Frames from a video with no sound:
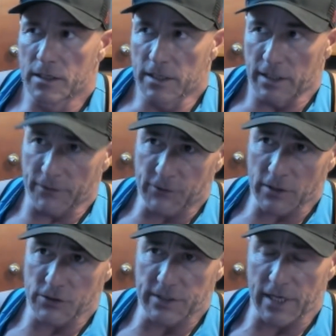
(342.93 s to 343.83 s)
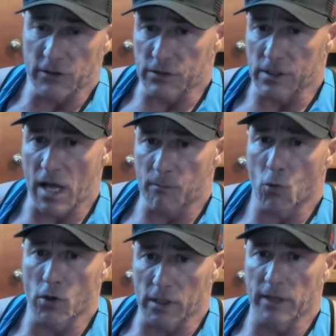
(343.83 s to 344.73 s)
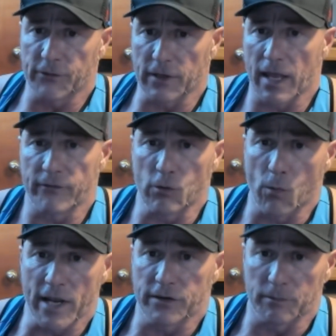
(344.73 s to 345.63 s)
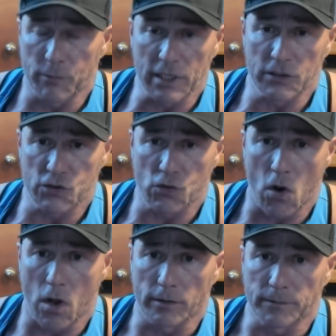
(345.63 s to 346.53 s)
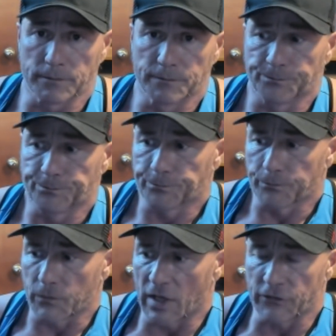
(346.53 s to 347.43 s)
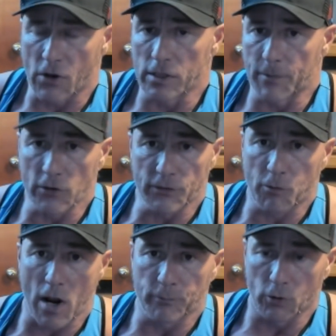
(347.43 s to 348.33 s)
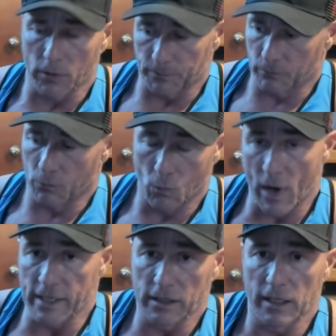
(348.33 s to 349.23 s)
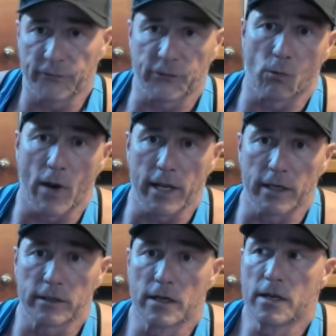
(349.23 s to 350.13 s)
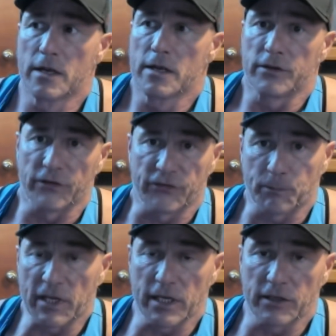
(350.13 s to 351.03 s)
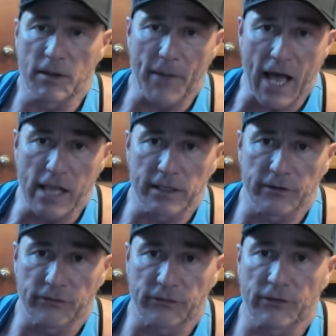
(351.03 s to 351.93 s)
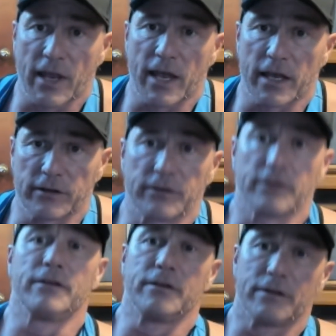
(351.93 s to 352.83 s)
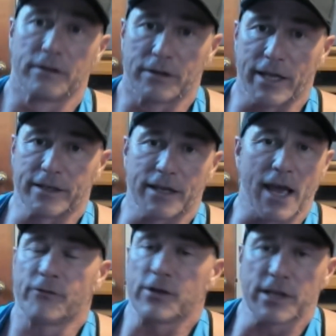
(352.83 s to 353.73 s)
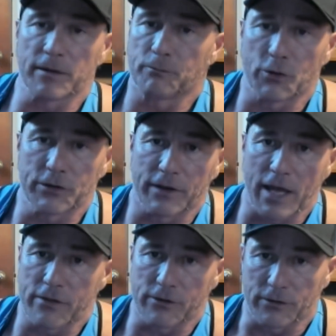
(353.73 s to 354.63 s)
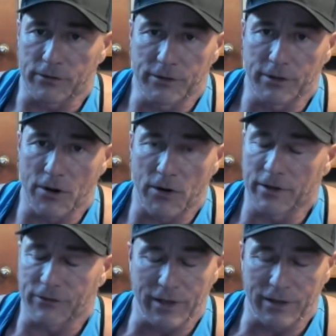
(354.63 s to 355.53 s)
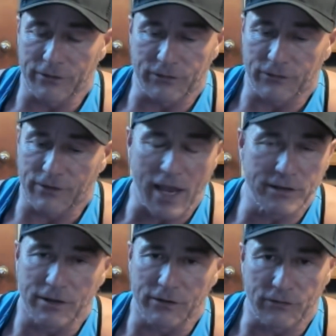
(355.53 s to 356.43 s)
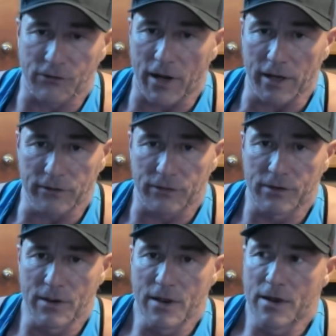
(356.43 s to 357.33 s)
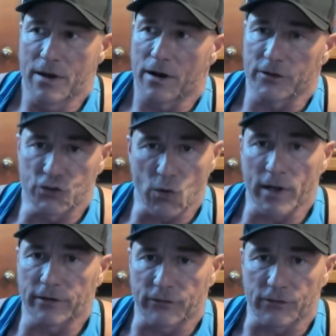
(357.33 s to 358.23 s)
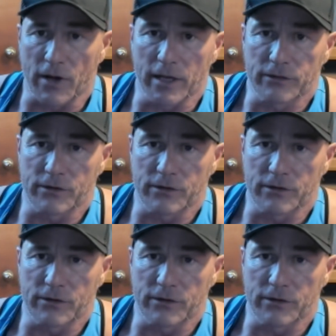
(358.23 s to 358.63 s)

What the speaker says: you have to understand there's a lot more to lifting heavy weight than being strong. It's all about the proper way to lift the weight, the speed, the balance, and like everything put together. It's tendon strength, a joint strength,